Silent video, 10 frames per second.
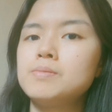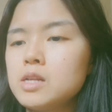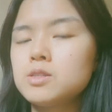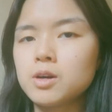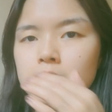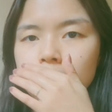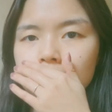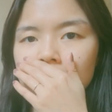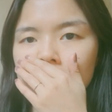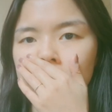it
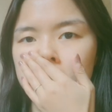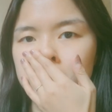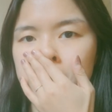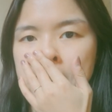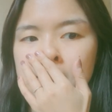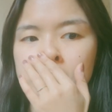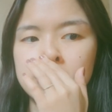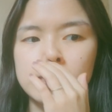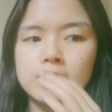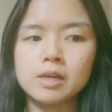started with
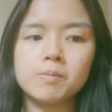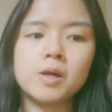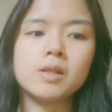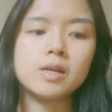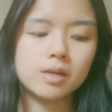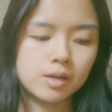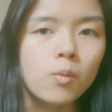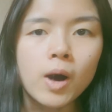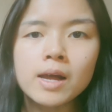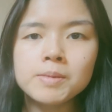me thinking about
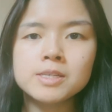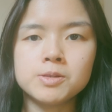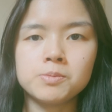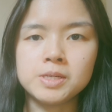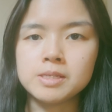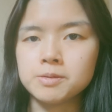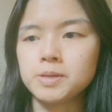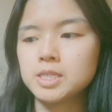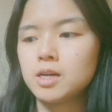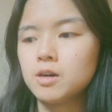why am I so mean to
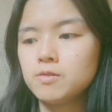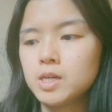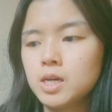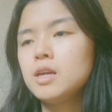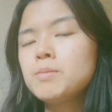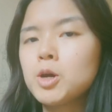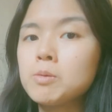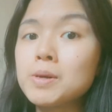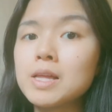myself in my art?